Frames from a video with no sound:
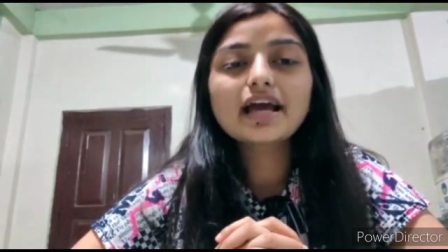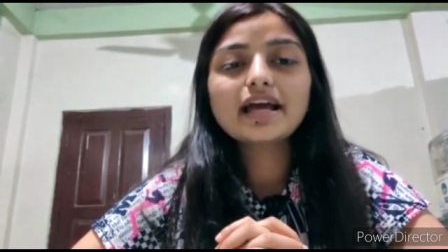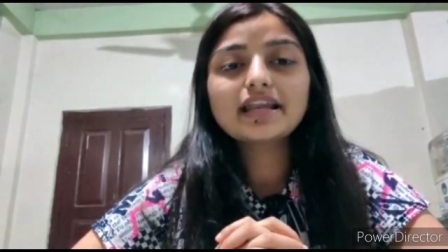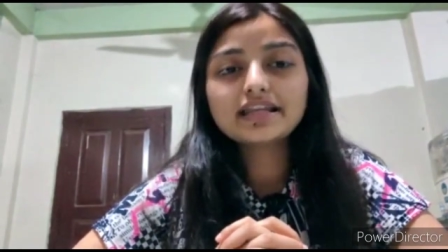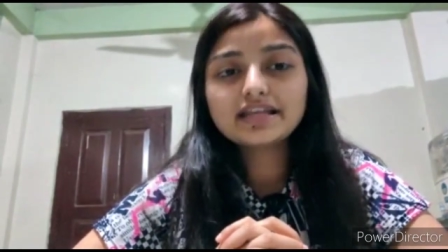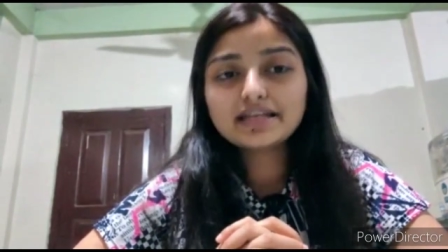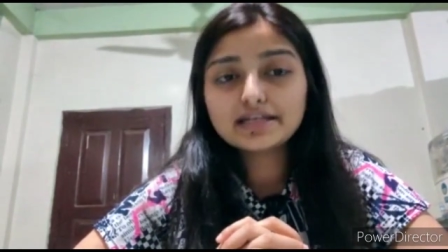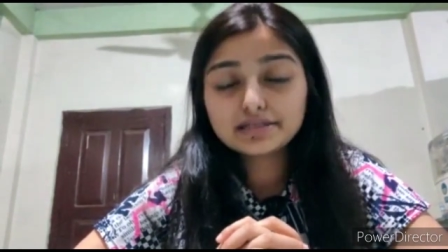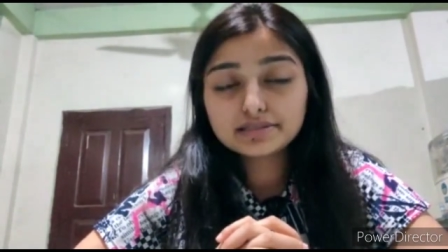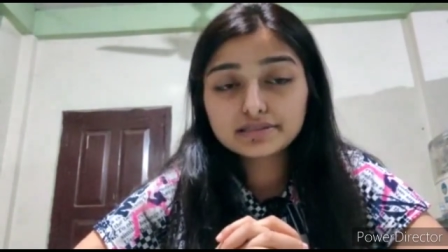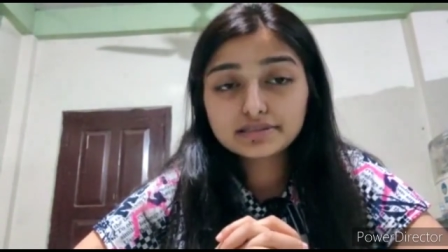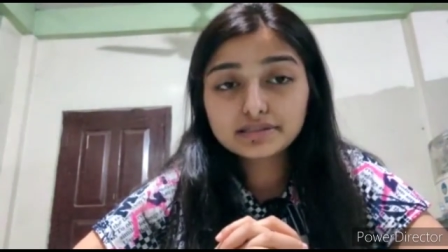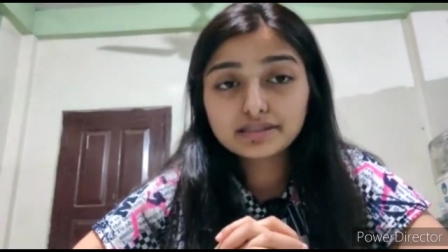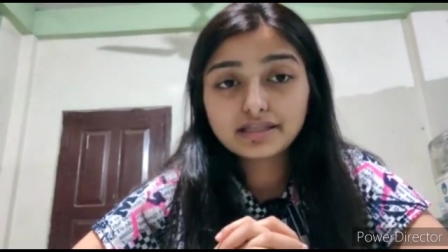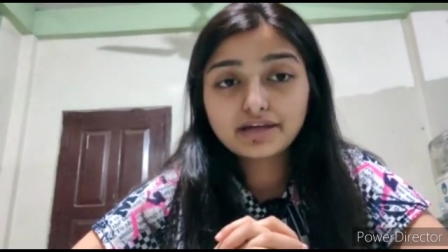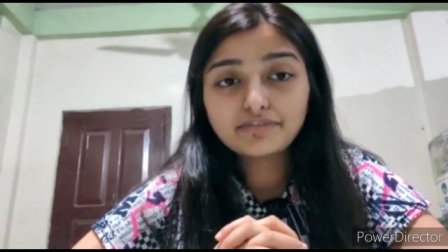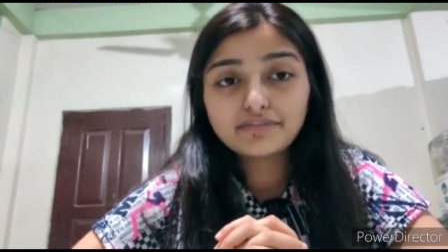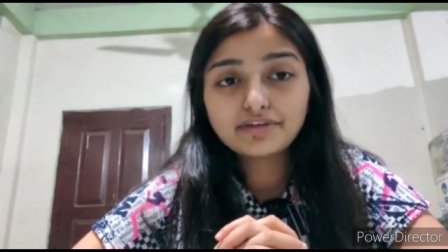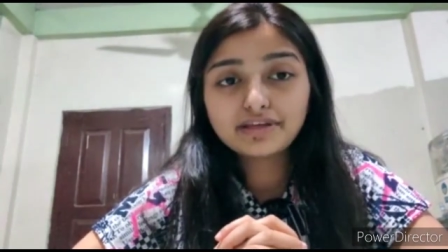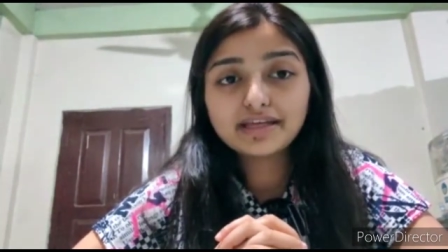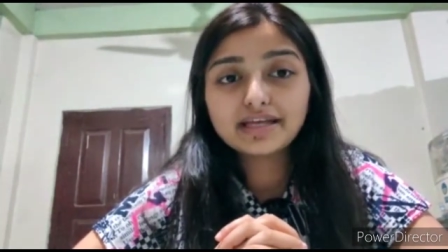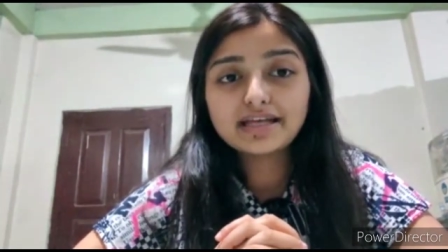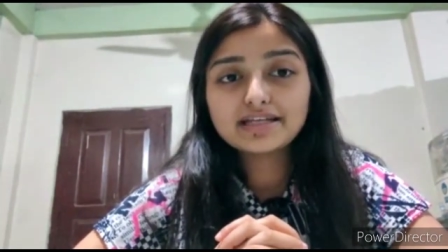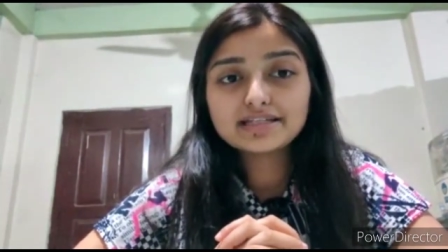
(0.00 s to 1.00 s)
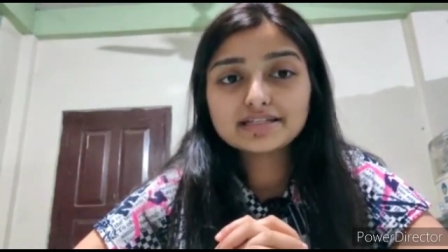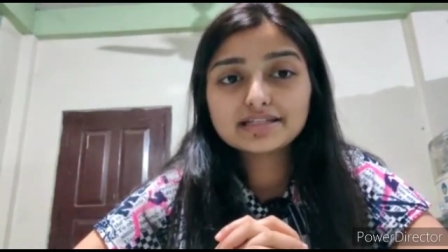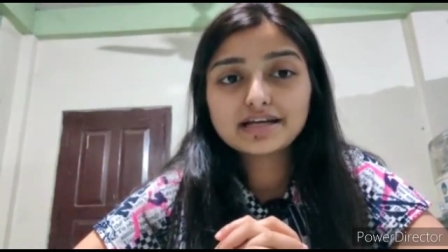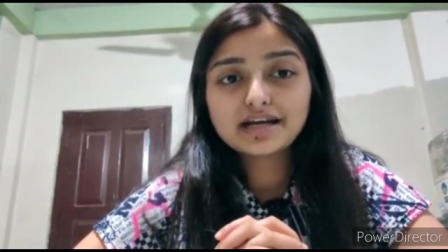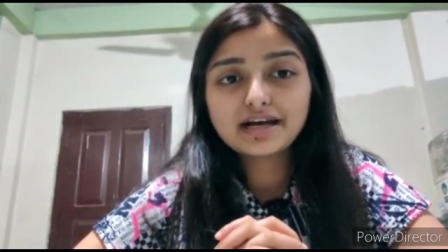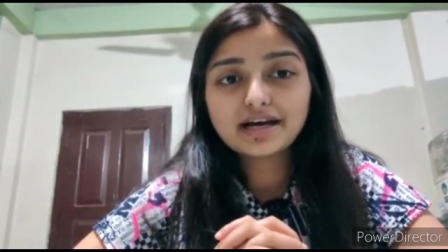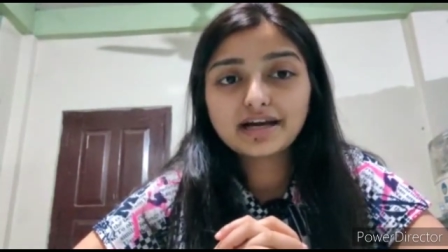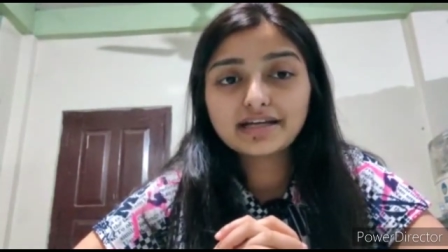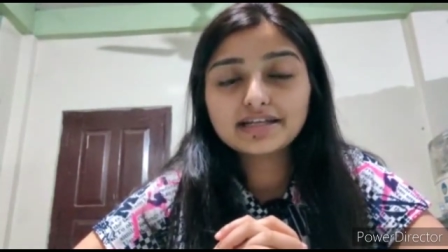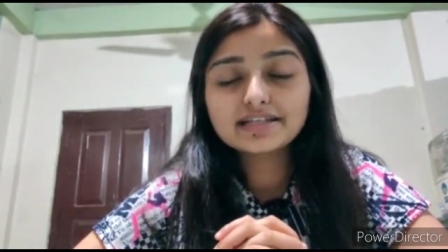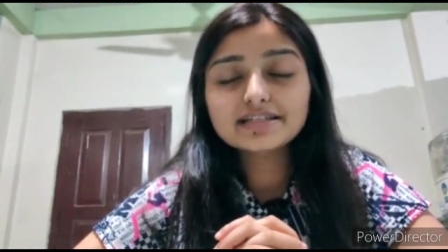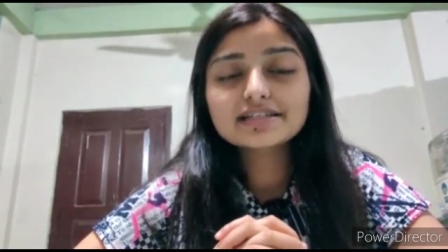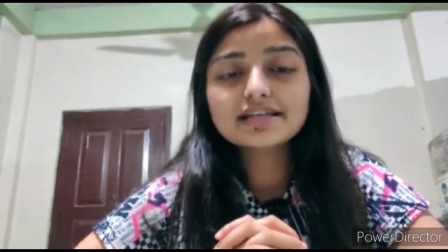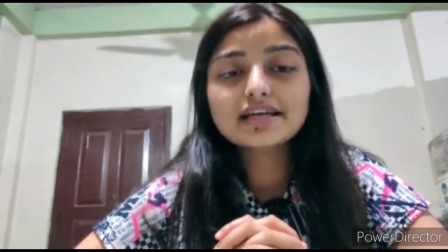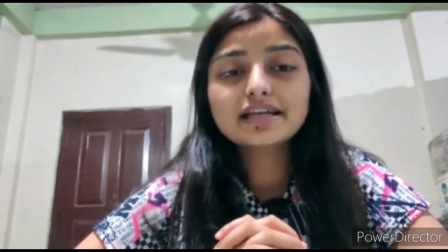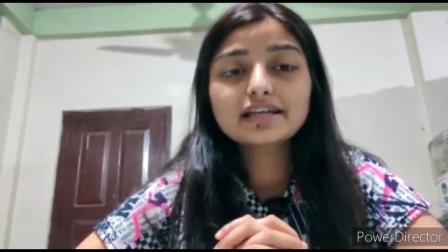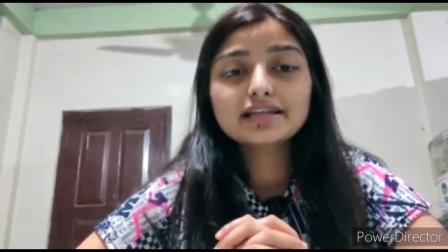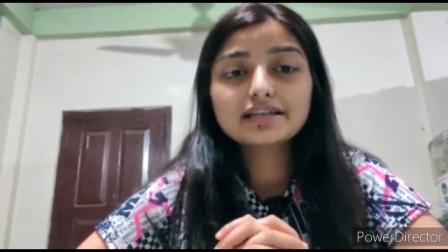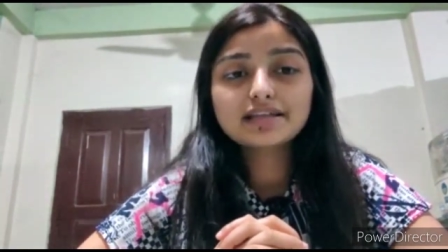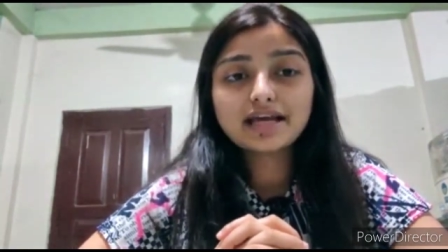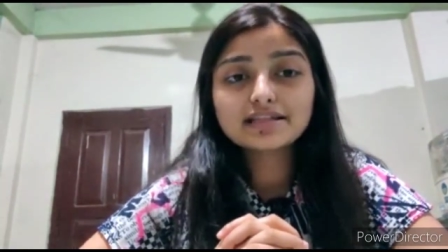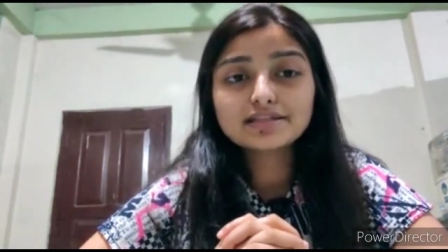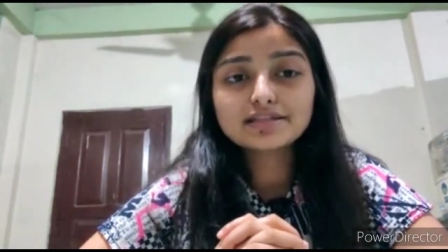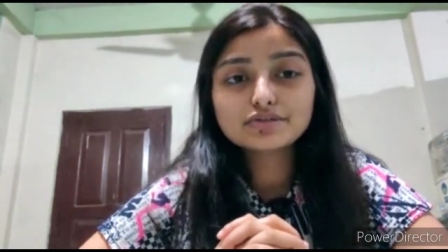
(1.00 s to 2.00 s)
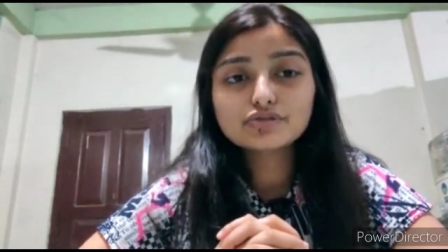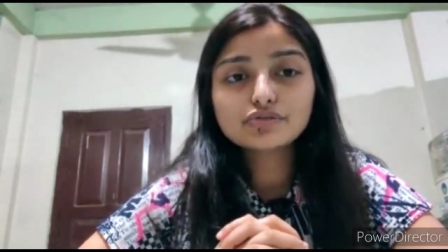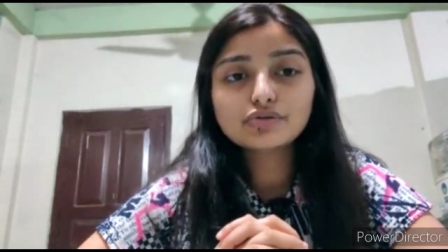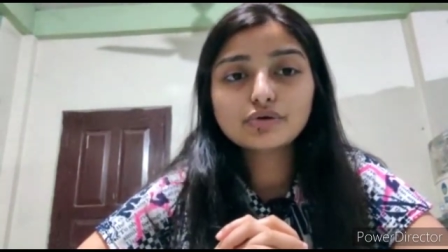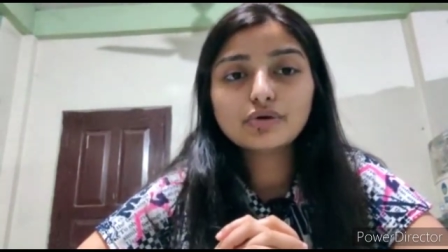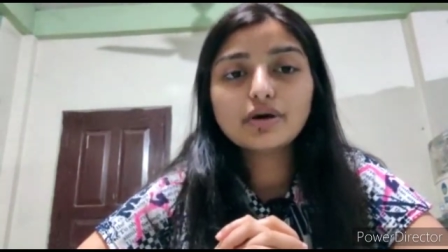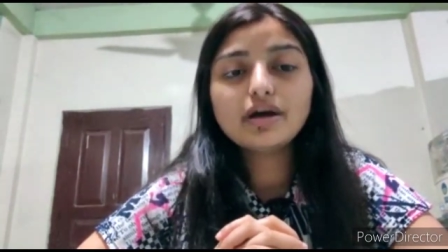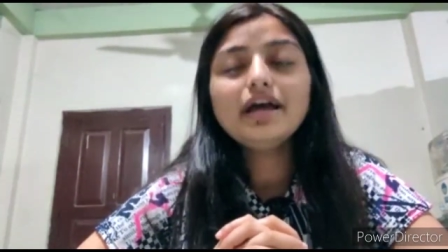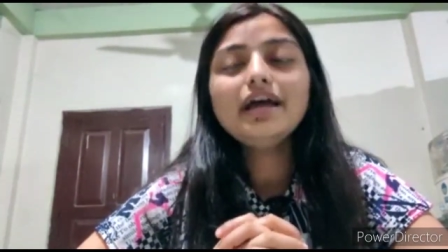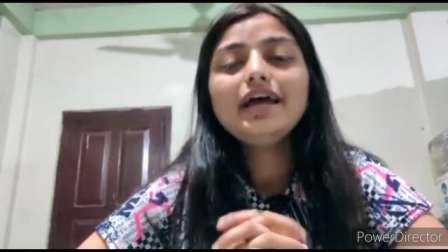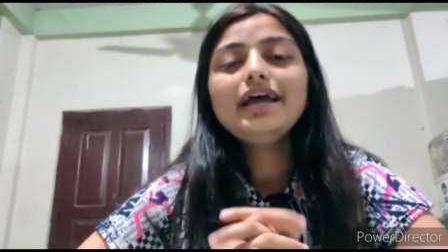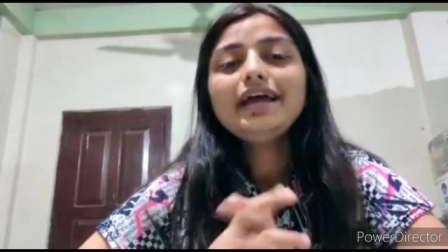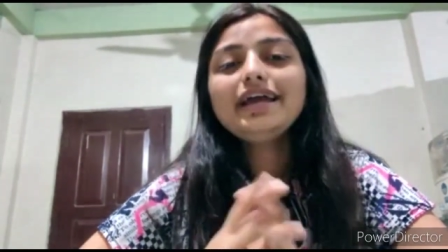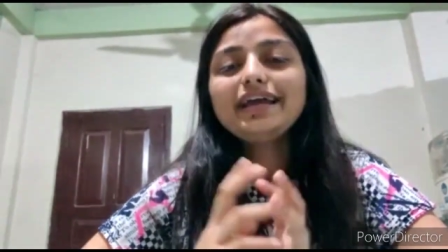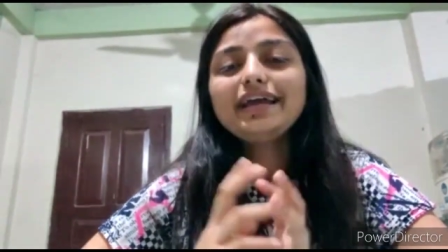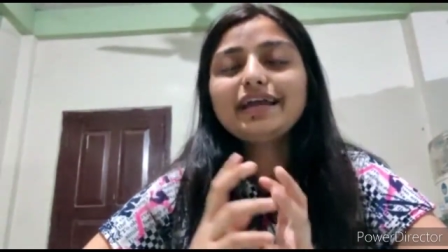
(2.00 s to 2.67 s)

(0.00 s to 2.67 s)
and he is loving he is kind and and so